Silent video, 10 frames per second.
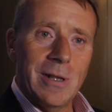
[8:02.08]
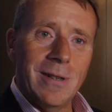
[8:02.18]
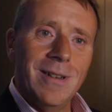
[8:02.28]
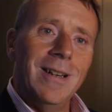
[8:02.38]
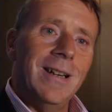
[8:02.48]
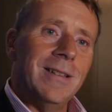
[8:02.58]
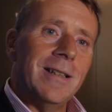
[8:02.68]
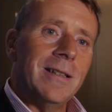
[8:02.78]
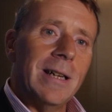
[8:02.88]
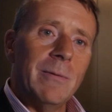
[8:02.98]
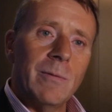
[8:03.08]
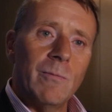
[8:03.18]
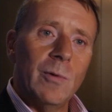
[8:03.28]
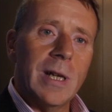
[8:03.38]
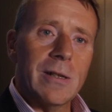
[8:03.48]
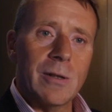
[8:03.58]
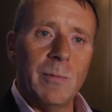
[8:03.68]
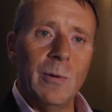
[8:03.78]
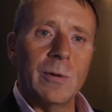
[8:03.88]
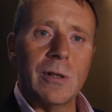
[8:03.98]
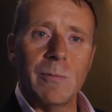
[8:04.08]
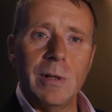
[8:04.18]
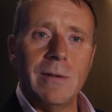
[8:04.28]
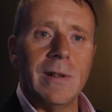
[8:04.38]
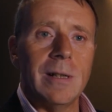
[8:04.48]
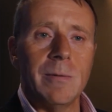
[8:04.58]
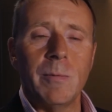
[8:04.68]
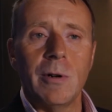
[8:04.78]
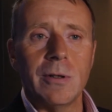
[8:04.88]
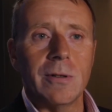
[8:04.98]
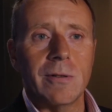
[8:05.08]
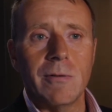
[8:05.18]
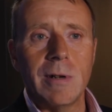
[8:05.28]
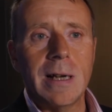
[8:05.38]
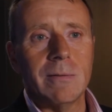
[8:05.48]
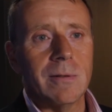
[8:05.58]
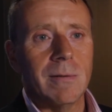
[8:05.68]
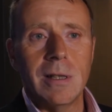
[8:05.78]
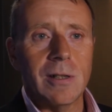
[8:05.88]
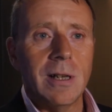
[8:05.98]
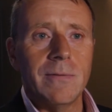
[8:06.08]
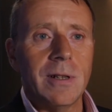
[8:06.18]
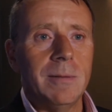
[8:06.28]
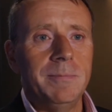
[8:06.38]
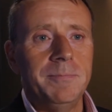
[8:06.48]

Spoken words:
it, and then they will get support as we develop the product throughout its lifetime.